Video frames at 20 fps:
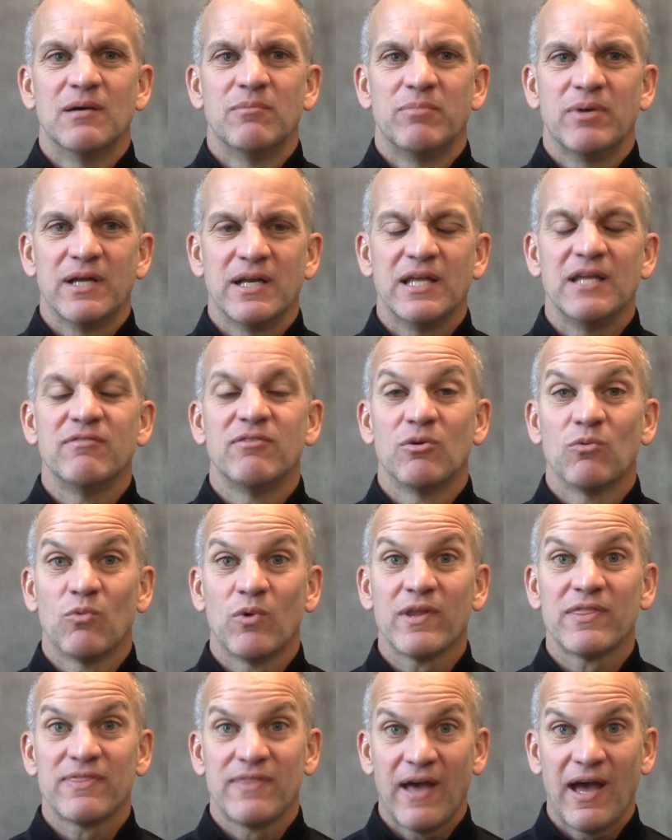But even
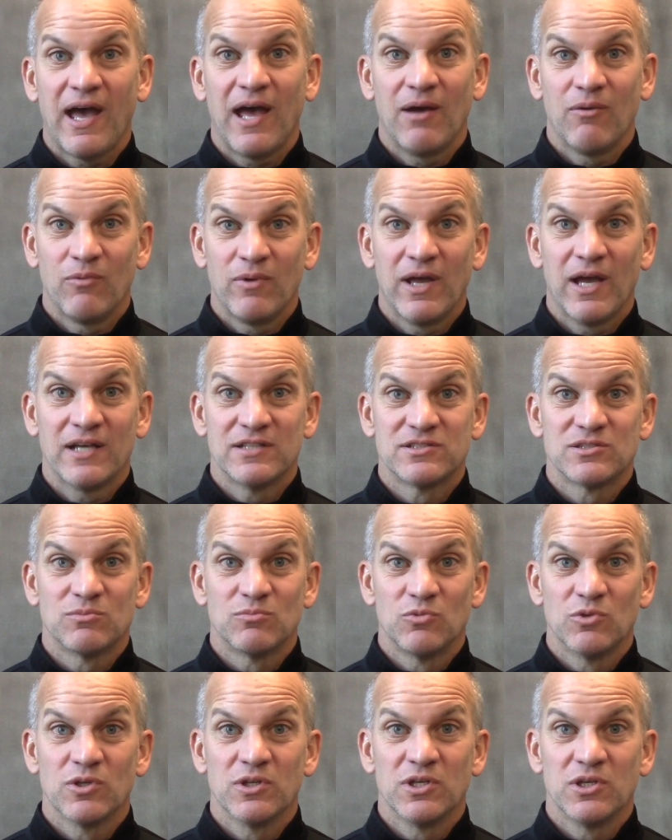with that, we had
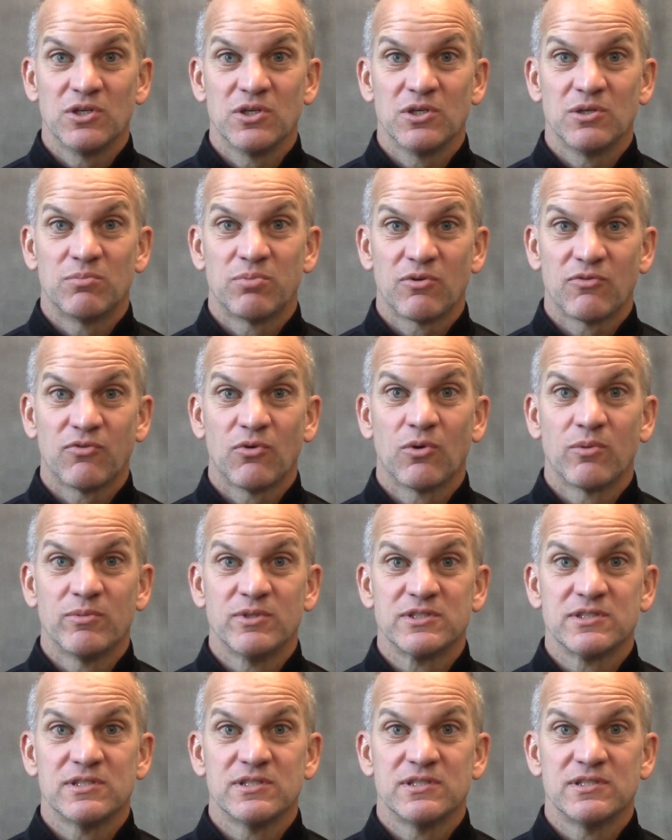some really good
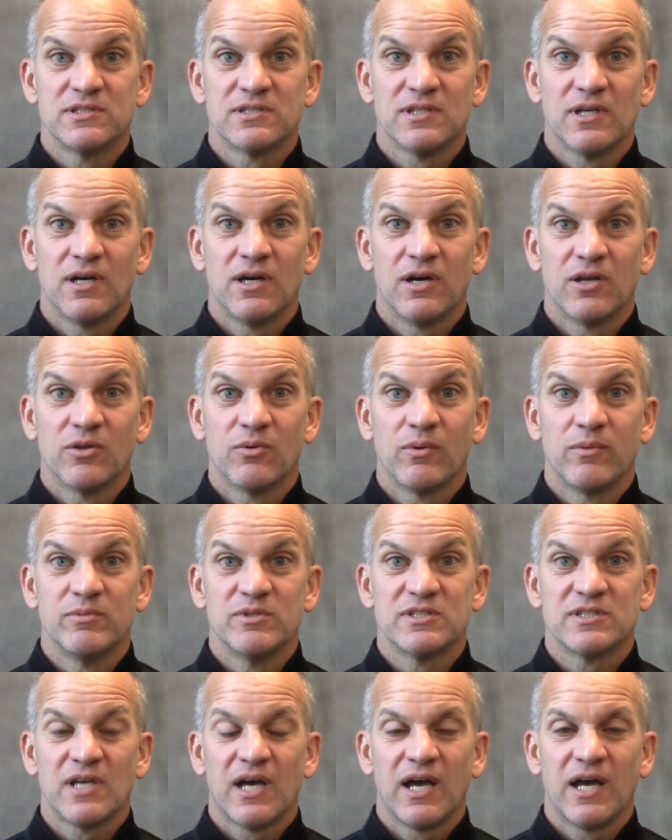performances on the
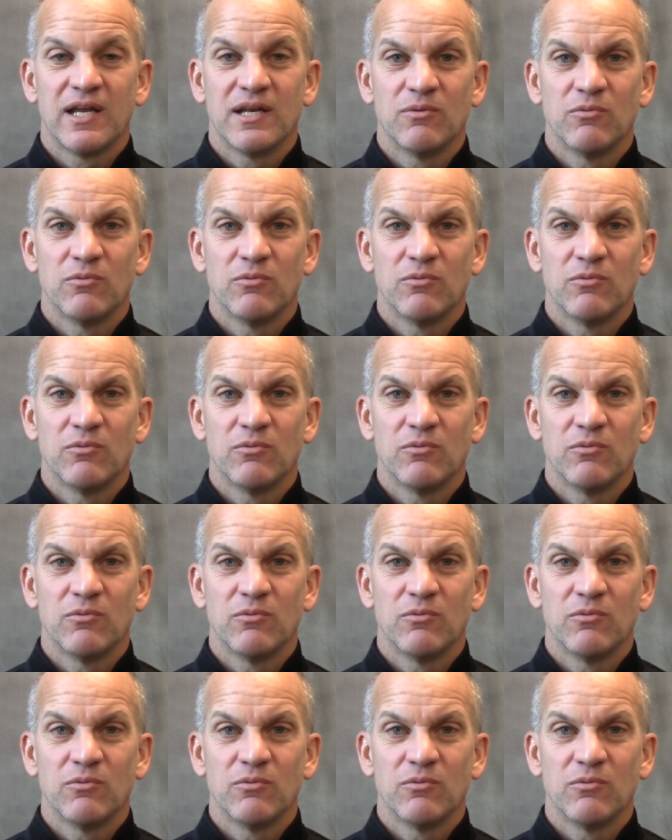women's side,